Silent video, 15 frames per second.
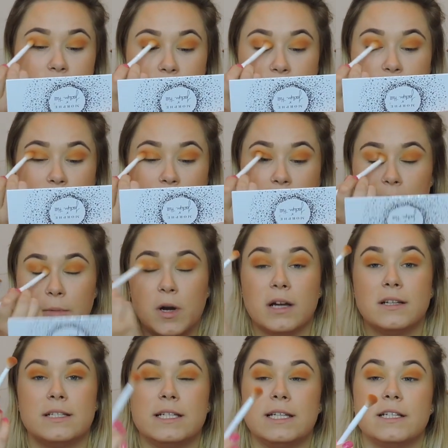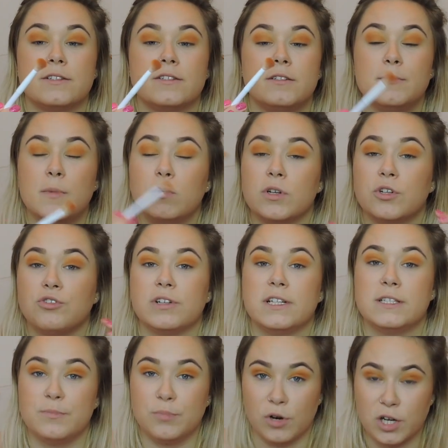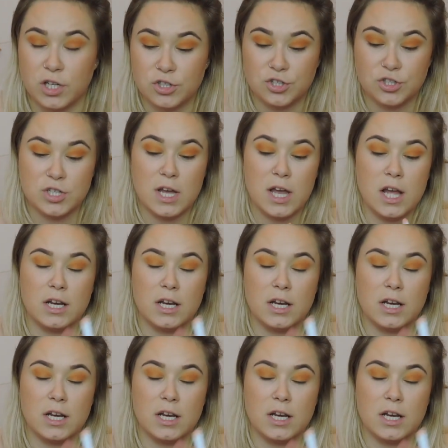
do feel like I'm going to need a smaller crease brush